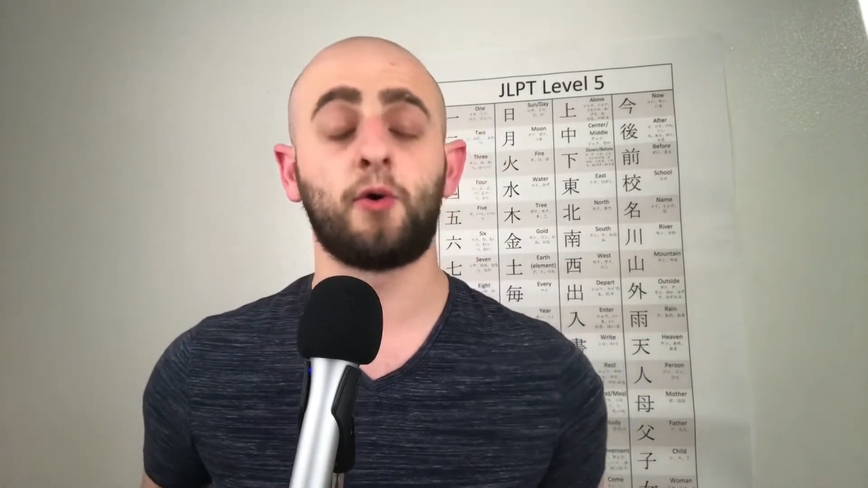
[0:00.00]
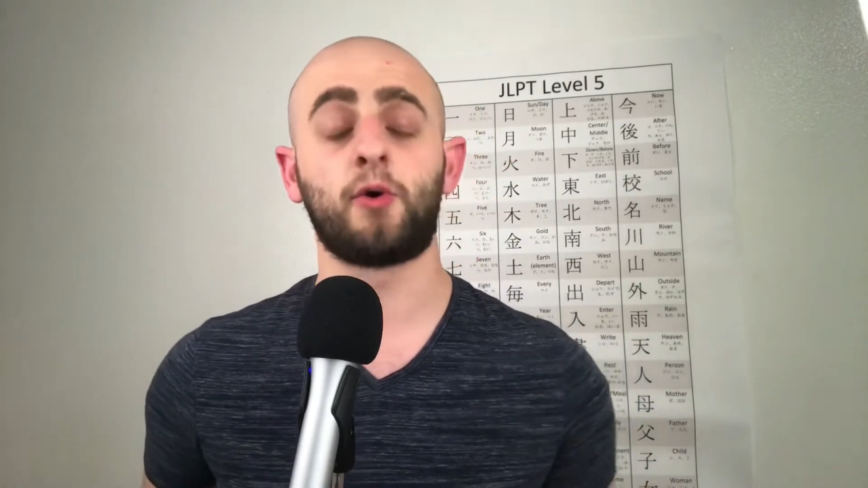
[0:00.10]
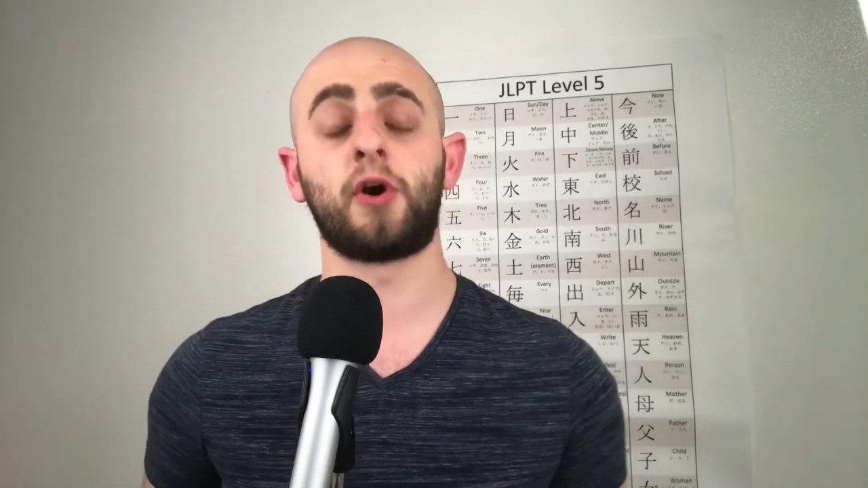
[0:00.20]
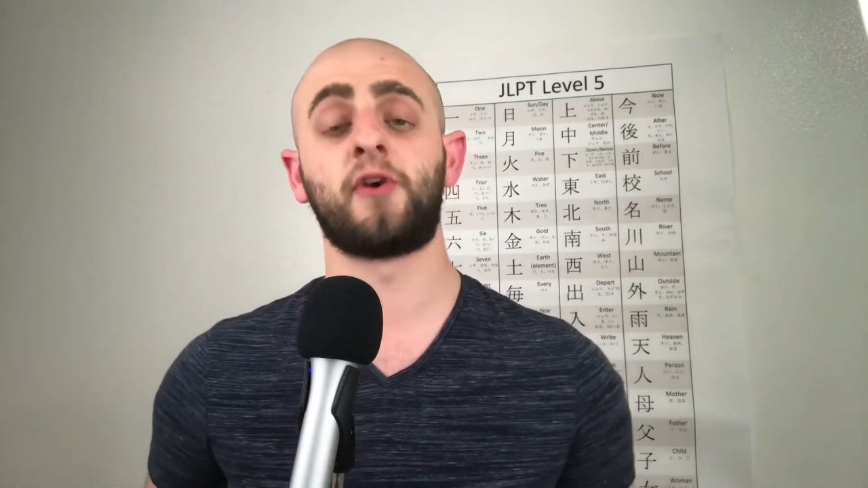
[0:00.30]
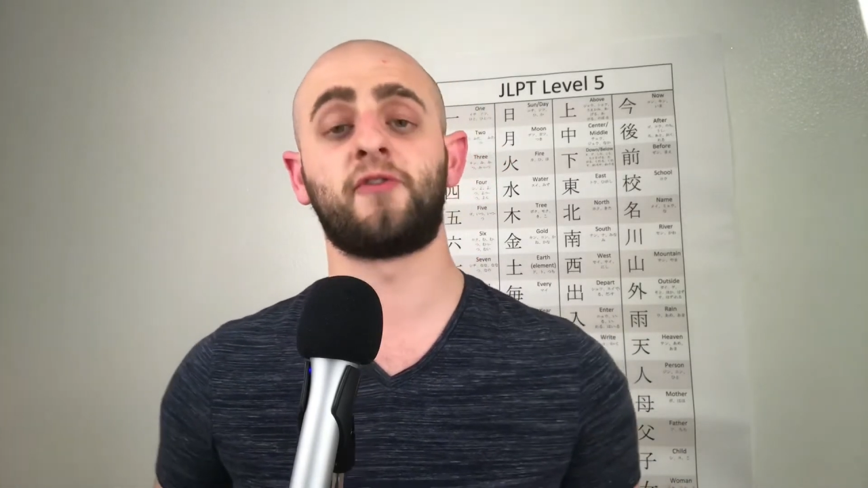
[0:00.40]

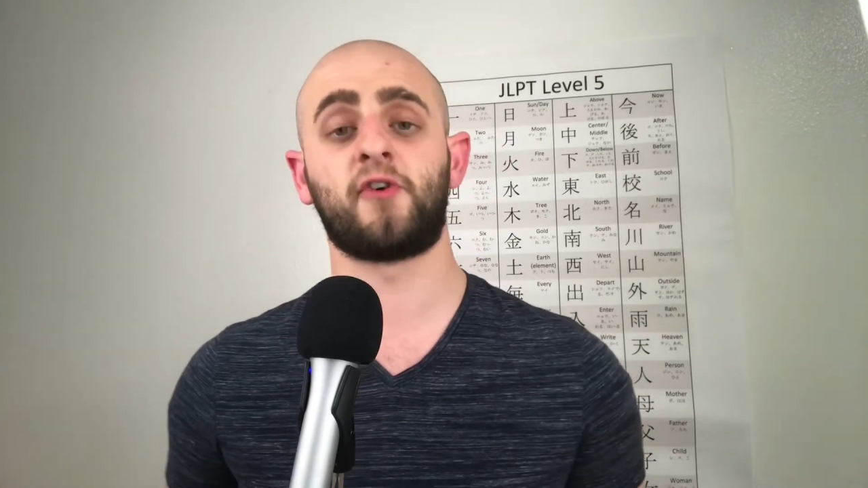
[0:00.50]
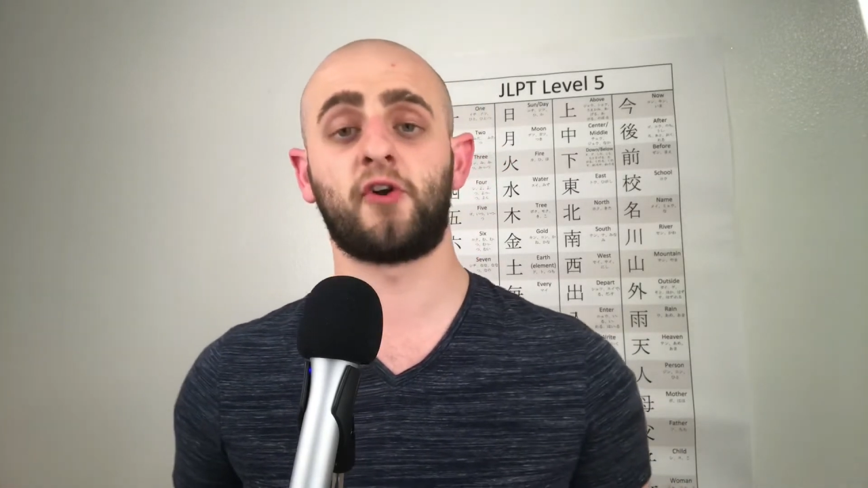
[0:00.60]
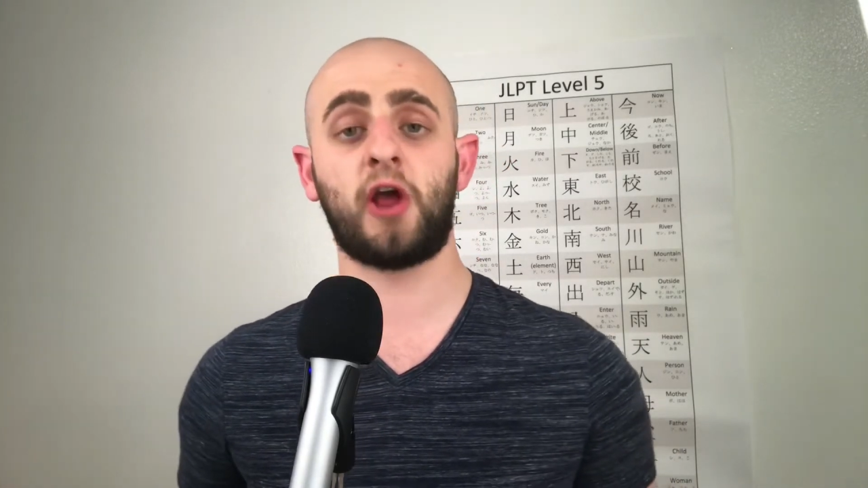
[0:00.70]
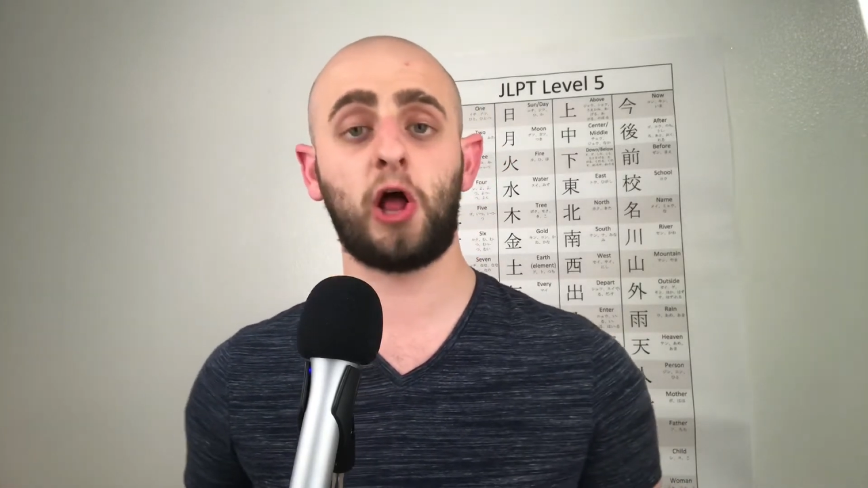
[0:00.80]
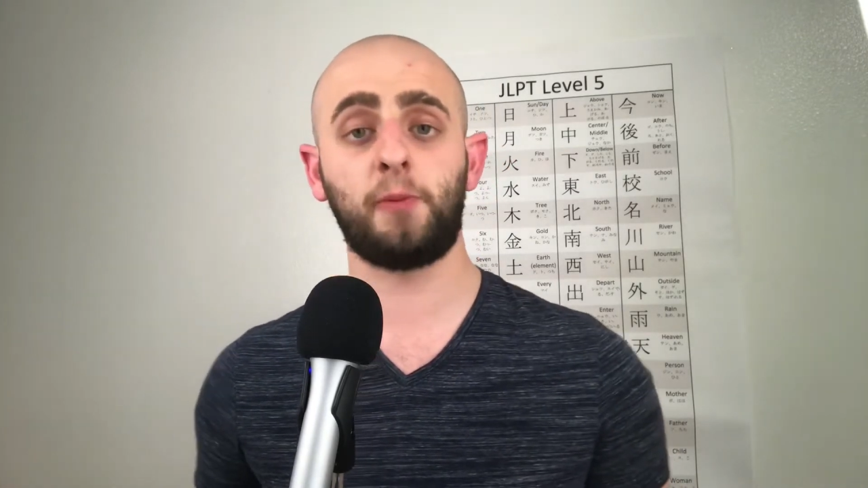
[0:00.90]
or
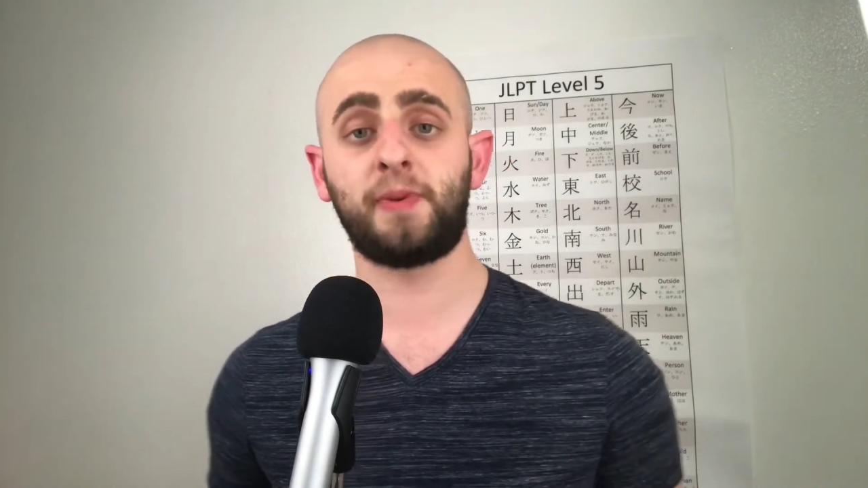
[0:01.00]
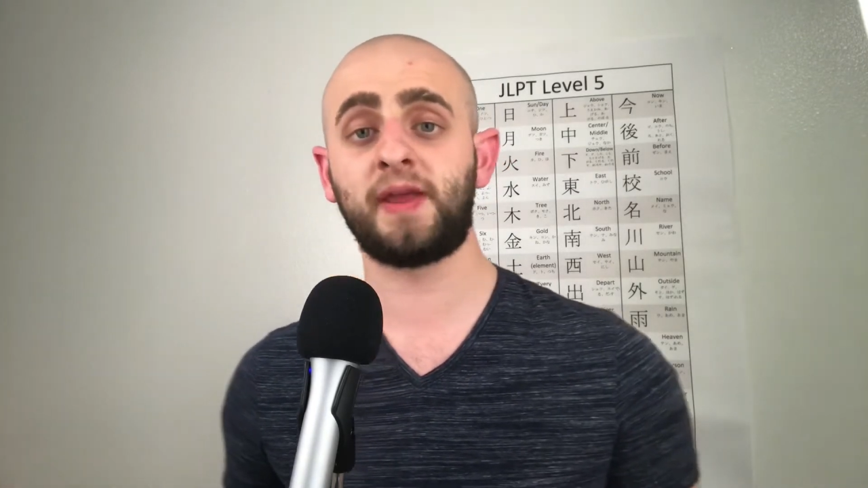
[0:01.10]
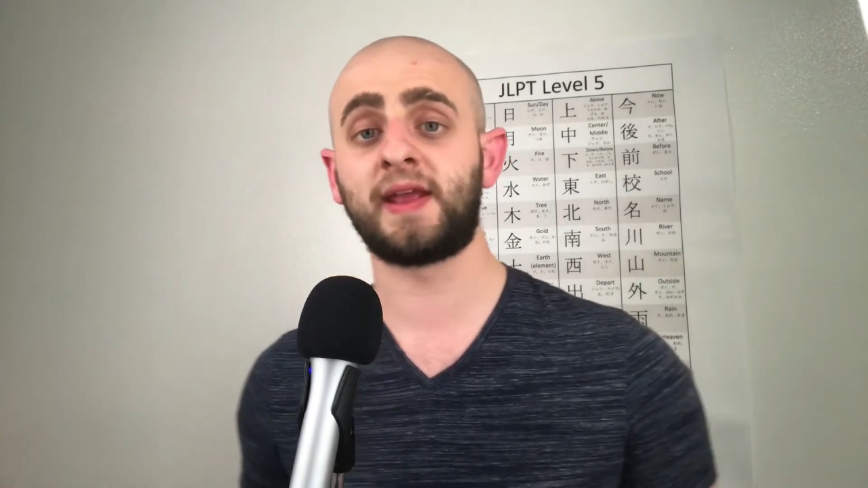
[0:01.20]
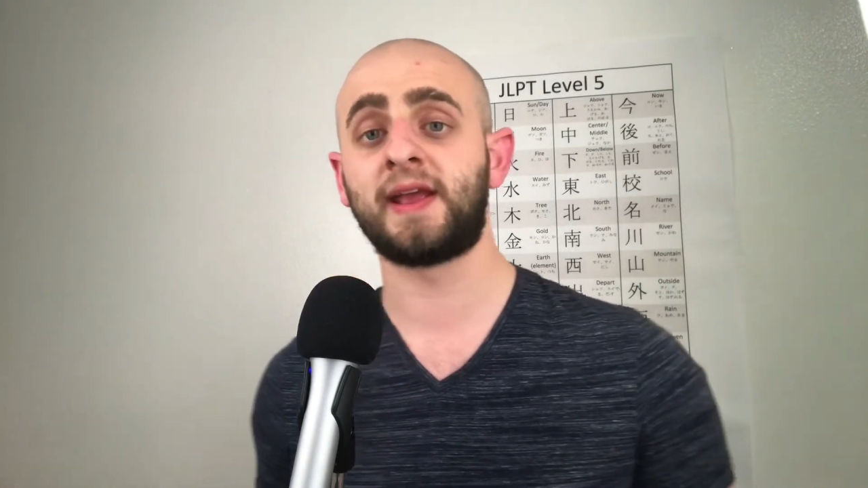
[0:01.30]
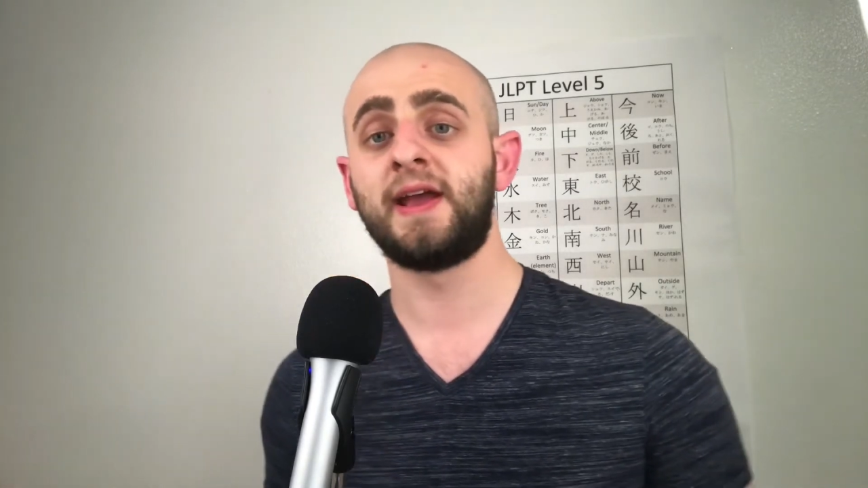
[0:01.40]
for
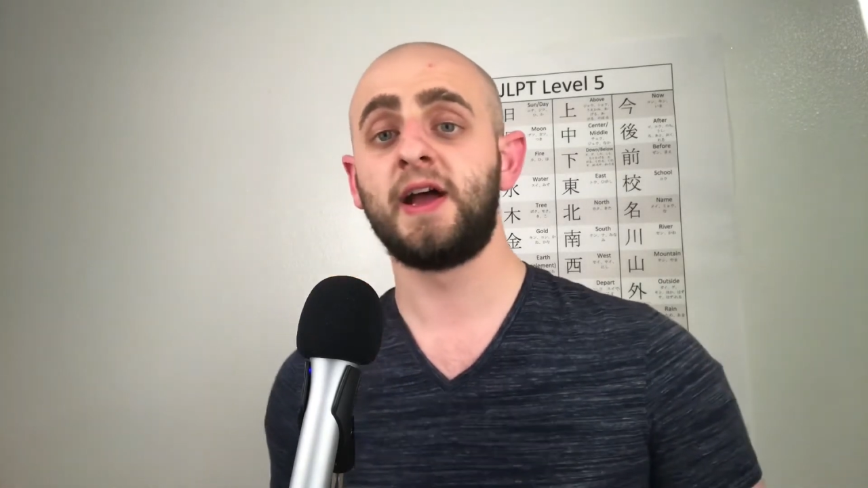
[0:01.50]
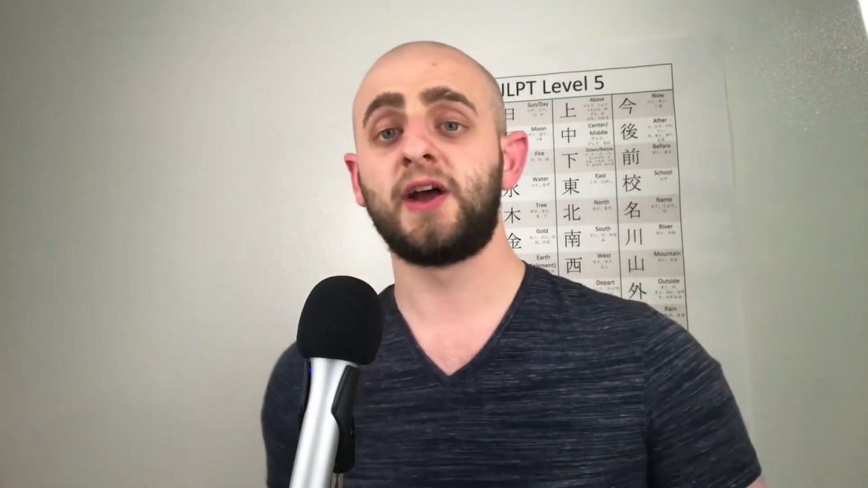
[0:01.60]
helping